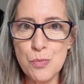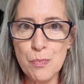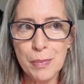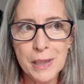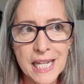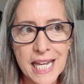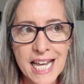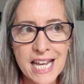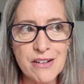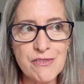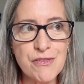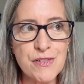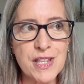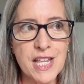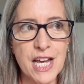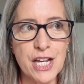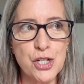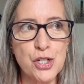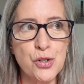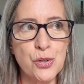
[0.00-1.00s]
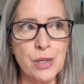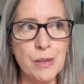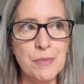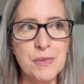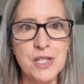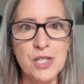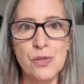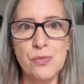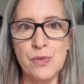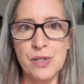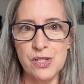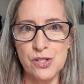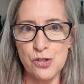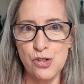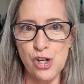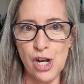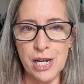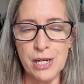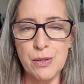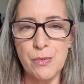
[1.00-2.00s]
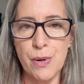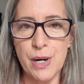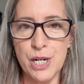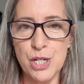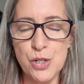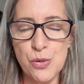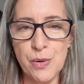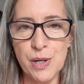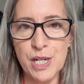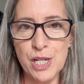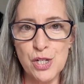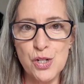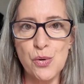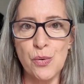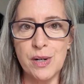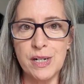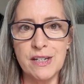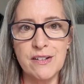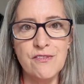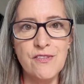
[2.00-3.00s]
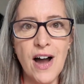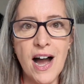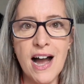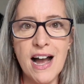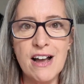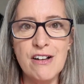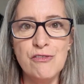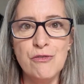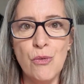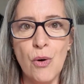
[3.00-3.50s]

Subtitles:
plan for that trip, this was January 2025,